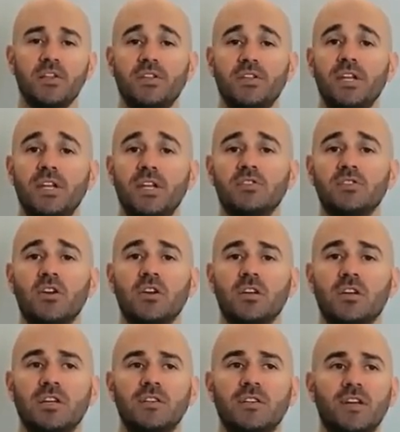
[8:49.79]
The next talk
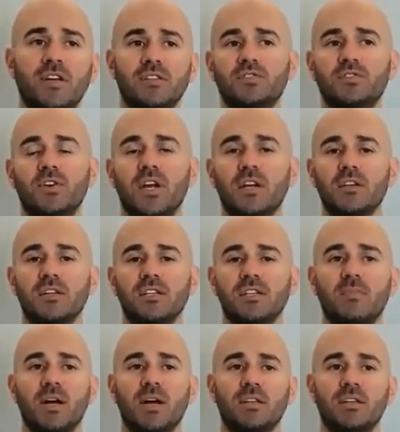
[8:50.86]
in the advanced track is
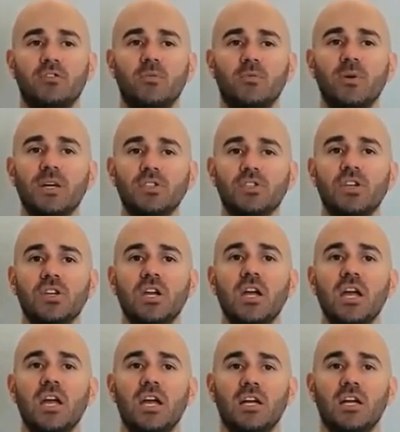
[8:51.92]
by Tomasz,
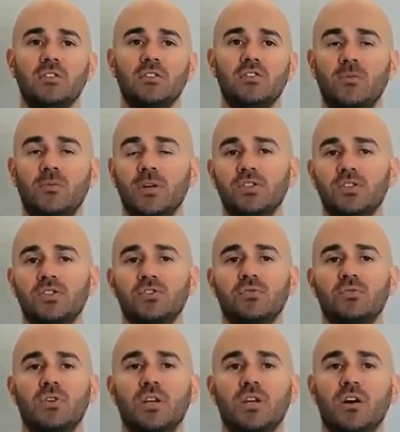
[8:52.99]
and Tomasz
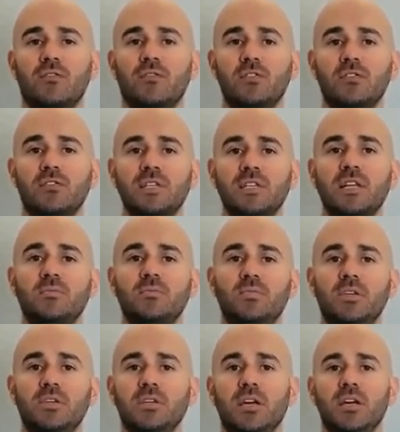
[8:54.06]
will cover
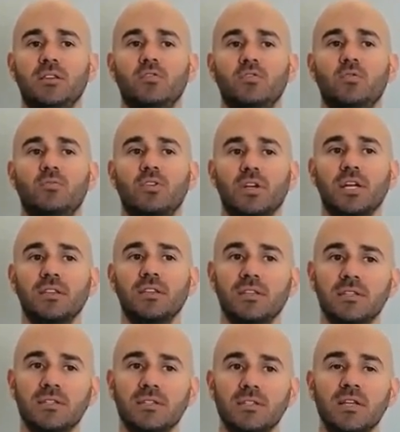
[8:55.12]
Scylladb and
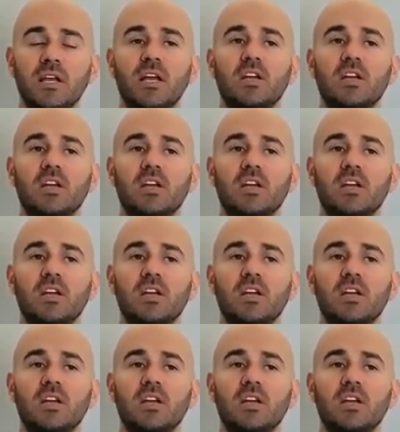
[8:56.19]
Kubernetes.